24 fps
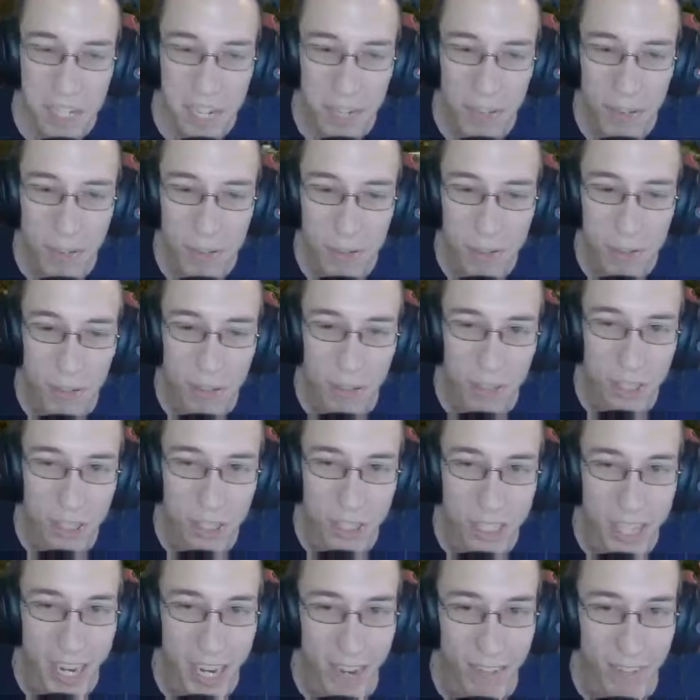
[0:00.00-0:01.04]
much health do
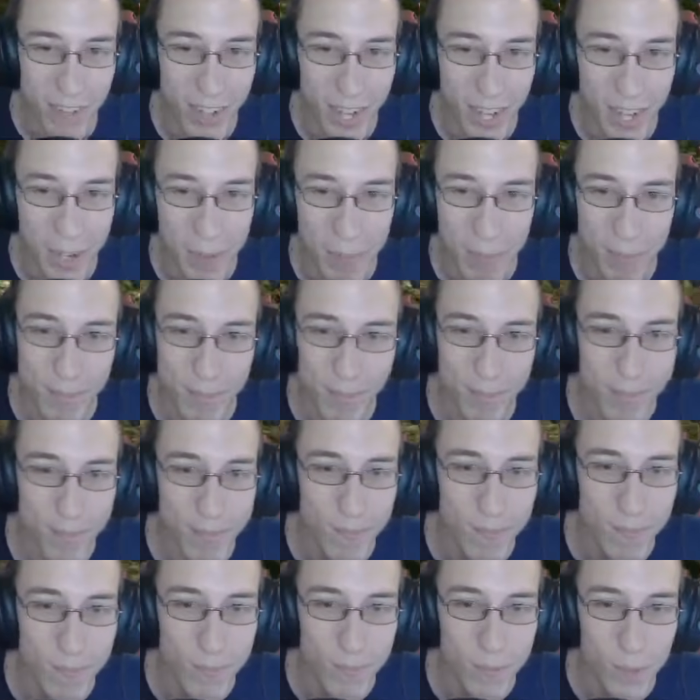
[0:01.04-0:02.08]
soldiers have, game?
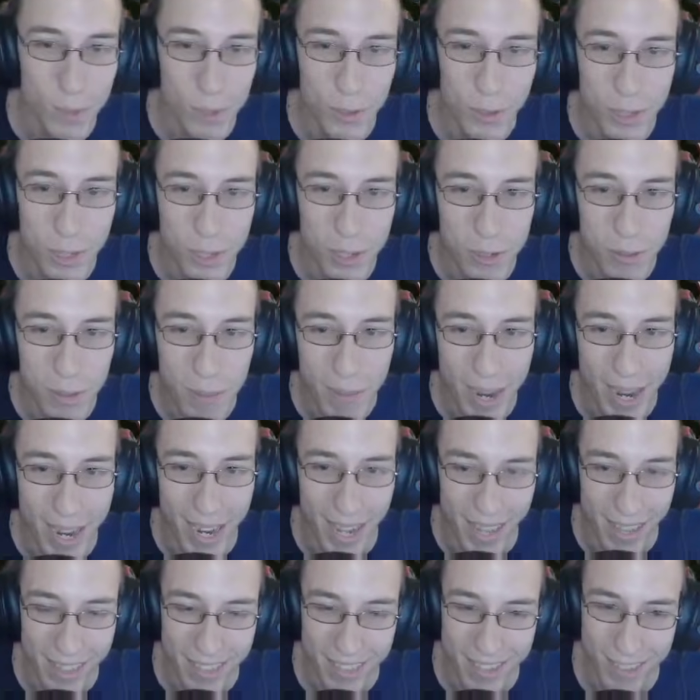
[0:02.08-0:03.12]
Do, do the
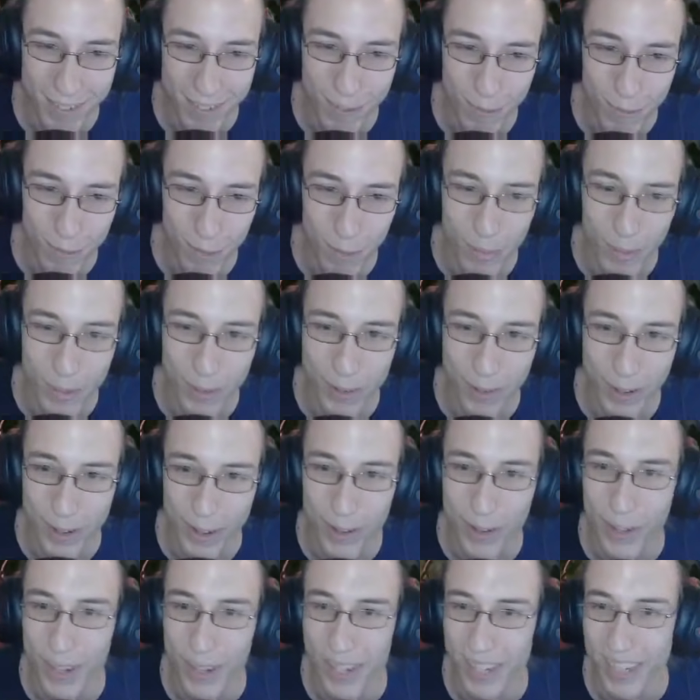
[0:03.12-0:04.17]
math for me
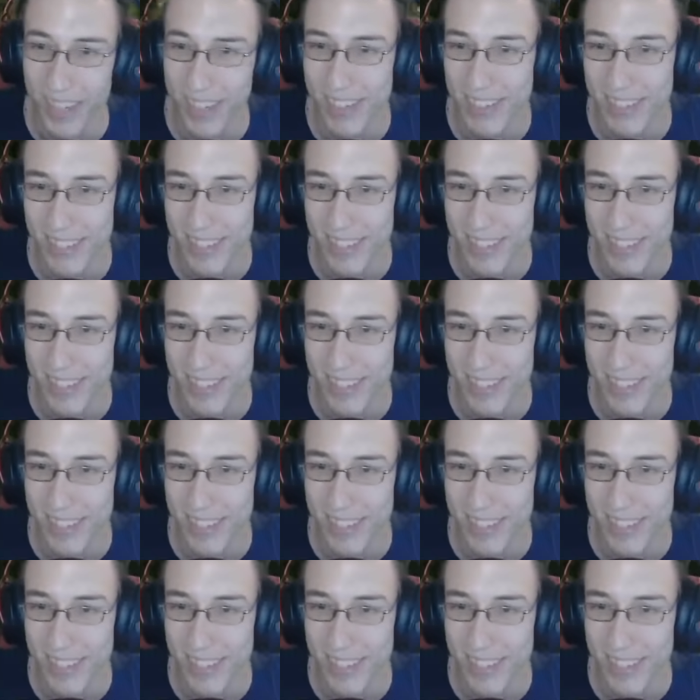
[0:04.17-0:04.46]
real quick.